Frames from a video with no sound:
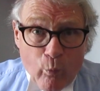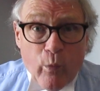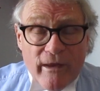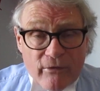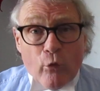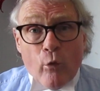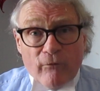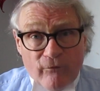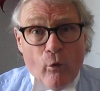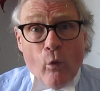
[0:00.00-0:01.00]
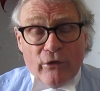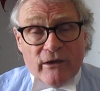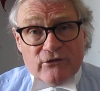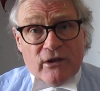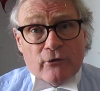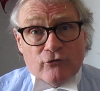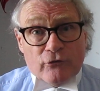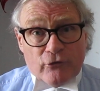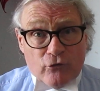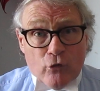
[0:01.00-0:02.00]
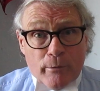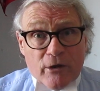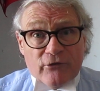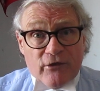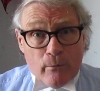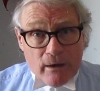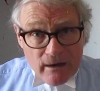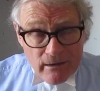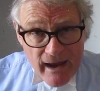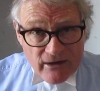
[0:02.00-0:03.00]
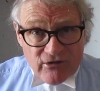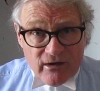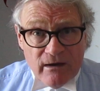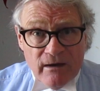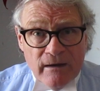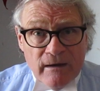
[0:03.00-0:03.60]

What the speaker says: with or for the Intelligence Corps because they were collecting